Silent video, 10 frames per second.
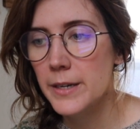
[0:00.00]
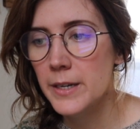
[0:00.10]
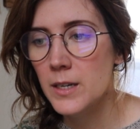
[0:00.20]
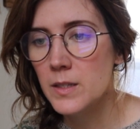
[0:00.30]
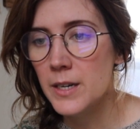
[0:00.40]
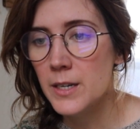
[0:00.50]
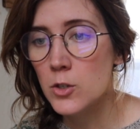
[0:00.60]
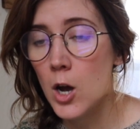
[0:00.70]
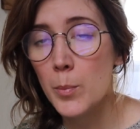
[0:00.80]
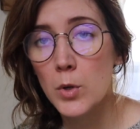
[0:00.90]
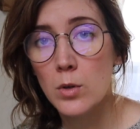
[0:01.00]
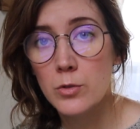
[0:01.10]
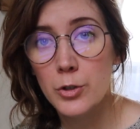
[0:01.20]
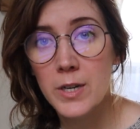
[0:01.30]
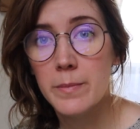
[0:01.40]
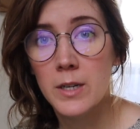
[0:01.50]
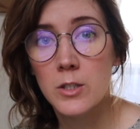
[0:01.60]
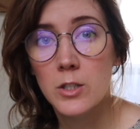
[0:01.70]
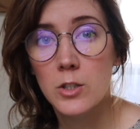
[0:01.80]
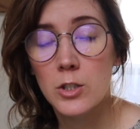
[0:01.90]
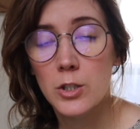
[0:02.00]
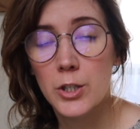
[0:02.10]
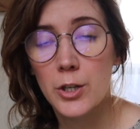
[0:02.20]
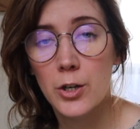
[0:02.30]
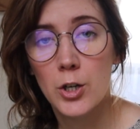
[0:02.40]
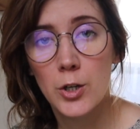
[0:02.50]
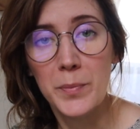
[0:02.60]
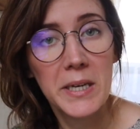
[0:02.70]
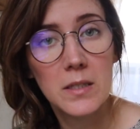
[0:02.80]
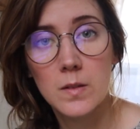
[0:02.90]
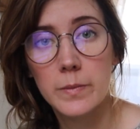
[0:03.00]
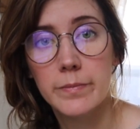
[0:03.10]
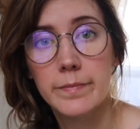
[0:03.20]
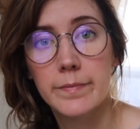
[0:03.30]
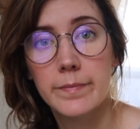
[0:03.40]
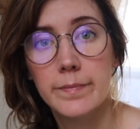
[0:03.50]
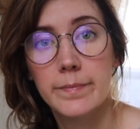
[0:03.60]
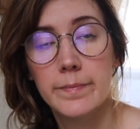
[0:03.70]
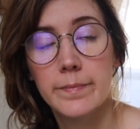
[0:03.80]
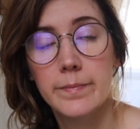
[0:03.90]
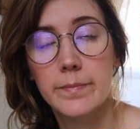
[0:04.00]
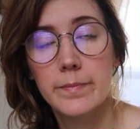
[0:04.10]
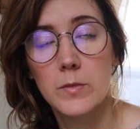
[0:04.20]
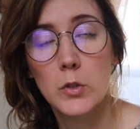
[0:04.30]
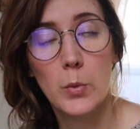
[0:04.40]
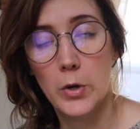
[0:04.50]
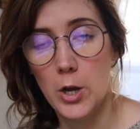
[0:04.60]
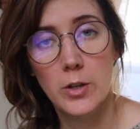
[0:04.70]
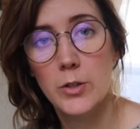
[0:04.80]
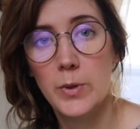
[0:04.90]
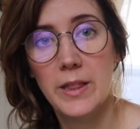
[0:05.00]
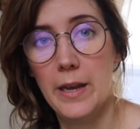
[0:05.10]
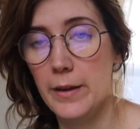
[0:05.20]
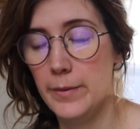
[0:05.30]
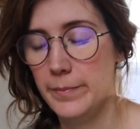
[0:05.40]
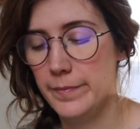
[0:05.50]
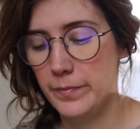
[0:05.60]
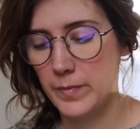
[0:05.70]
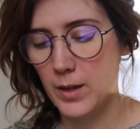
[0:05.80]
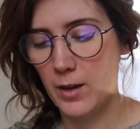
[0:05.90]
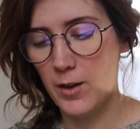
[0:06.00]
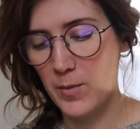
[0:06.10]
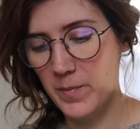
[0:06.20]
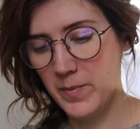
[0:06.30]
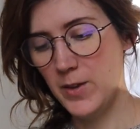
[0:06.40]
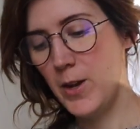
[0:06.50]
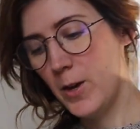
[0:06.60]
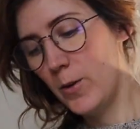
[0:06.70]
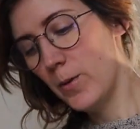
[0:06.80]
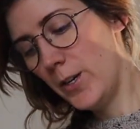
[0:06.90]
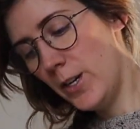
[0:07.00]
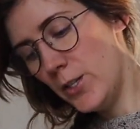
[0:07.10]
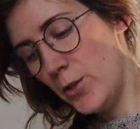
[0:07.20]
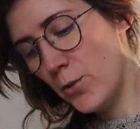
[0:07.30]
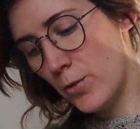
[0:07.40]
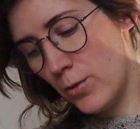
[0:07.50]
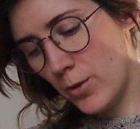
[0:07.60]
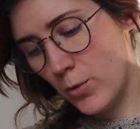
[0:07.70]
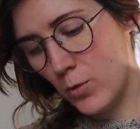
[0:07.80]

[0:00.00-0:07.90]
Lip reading: it is a topical treatment to cure herpes. So we're not doing that. I'm gonna do